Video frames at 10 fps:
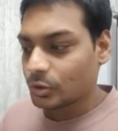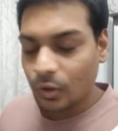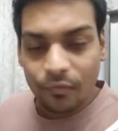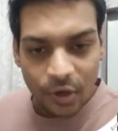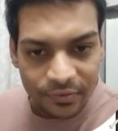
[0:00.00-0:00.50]

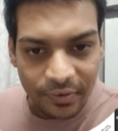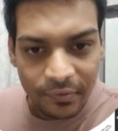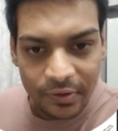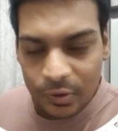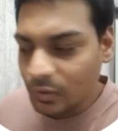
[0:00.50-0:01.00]
So what
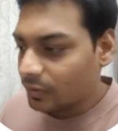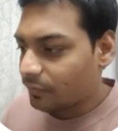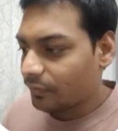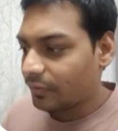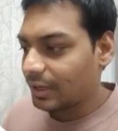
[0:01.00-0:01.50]
we will do,
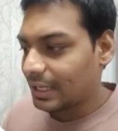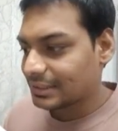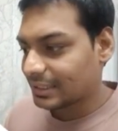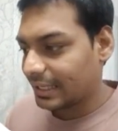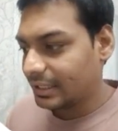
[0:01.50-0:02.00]
we will
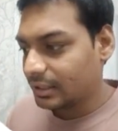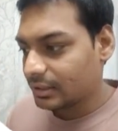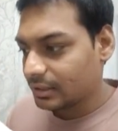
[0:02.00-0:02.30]
assign